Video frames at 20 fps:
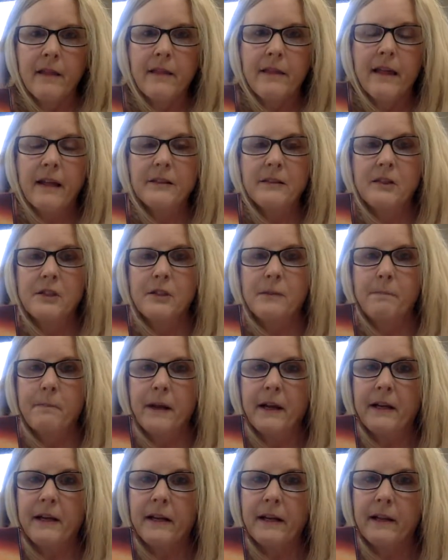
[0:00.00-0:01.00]
Then
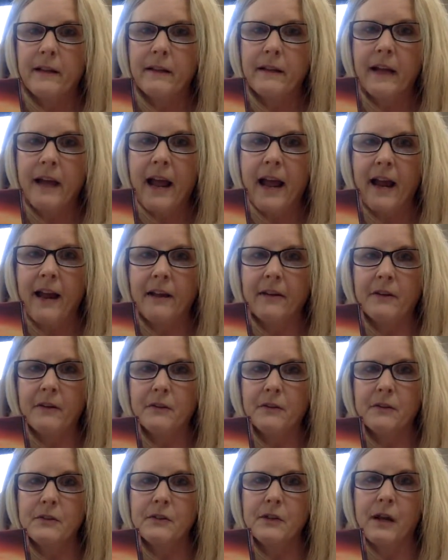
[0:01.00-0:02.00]
spinning the
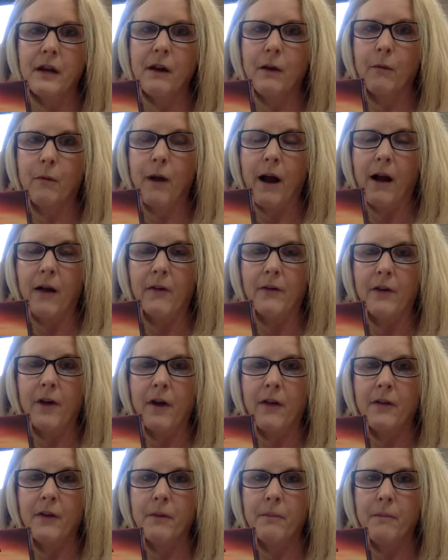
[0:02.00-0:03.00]
handles around
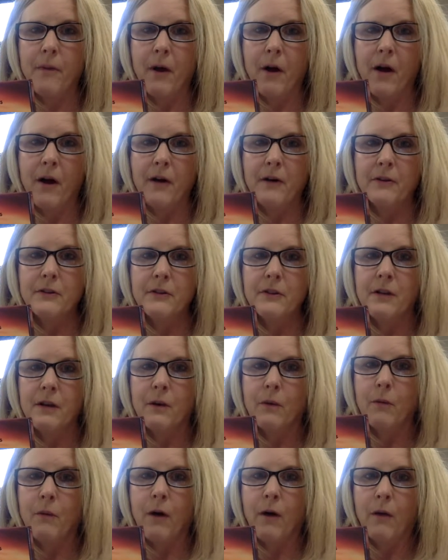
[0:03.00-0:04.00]
on their bars
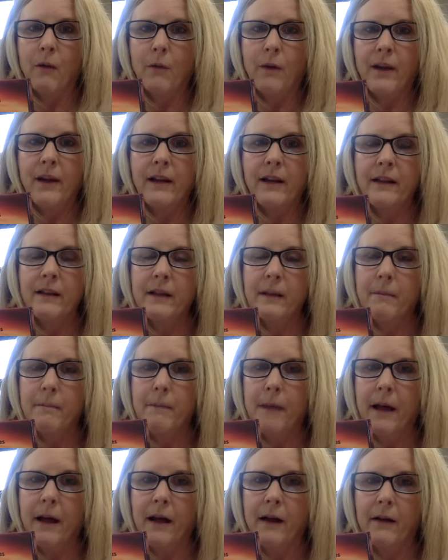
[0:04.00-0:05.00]
while ringing the
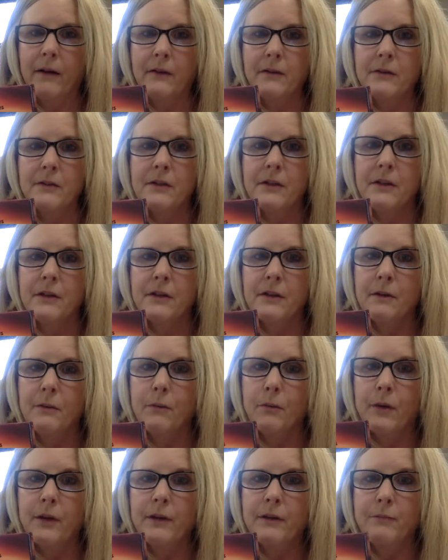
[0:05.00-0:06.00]
bells
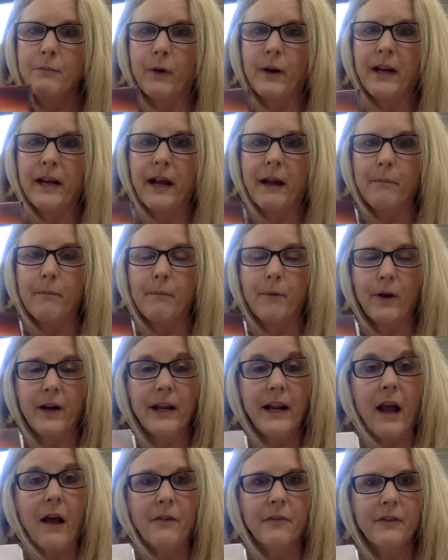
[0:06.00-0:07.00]
would bring
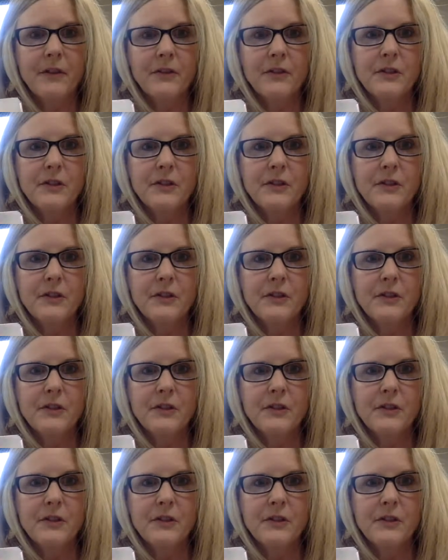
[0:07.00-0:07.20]
bring out the